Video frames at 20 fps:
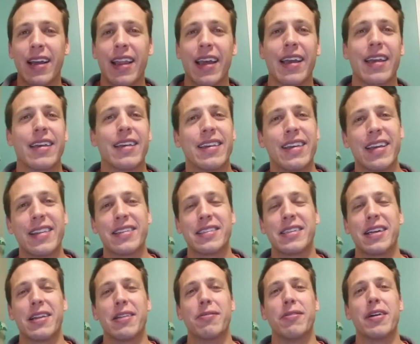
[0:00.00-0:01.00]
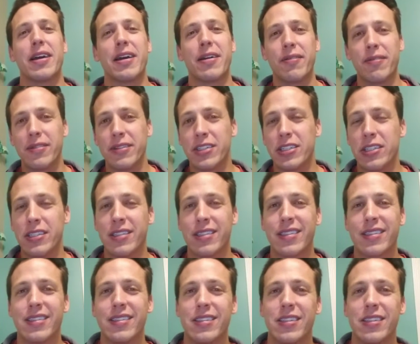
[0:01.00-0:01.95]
like get this out of the way she's